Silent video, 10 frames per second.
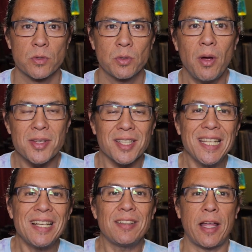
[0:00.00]
So now it's
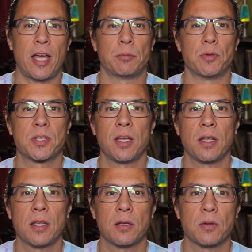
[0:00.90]
little animals
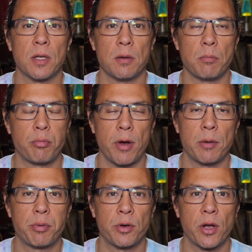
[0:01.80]
getting killed in
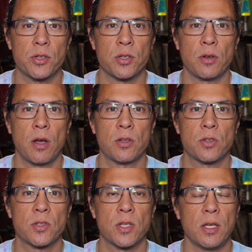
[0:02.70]
bread production, not
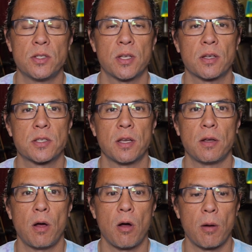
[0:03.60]
just insects
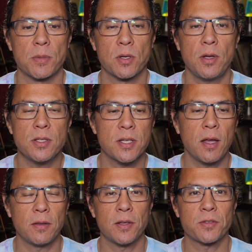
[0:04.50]
getting harmed. So he's
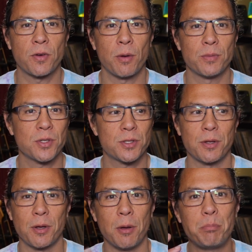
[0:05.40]
taking this from just
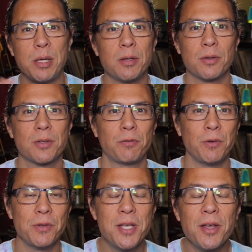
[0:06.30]
the appeal to
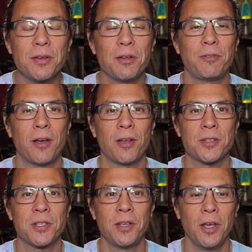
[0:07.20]
futility
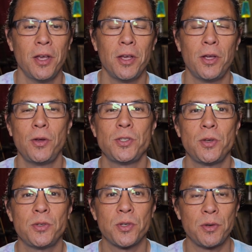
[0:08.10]
fallacy. He's
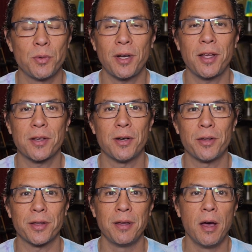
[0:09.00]
using what I
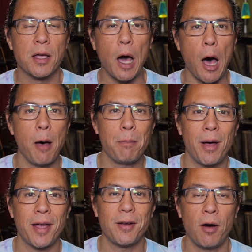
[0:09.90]
call the
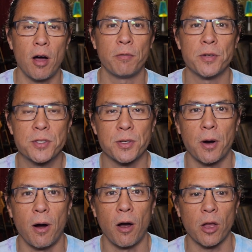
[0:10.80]
combine harvester
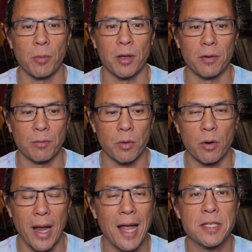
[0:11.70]
argument,
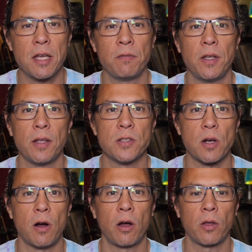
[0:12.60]
where anti-vegans
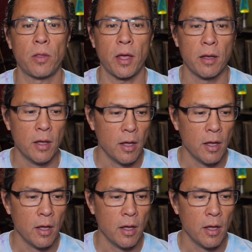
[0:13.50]
argue that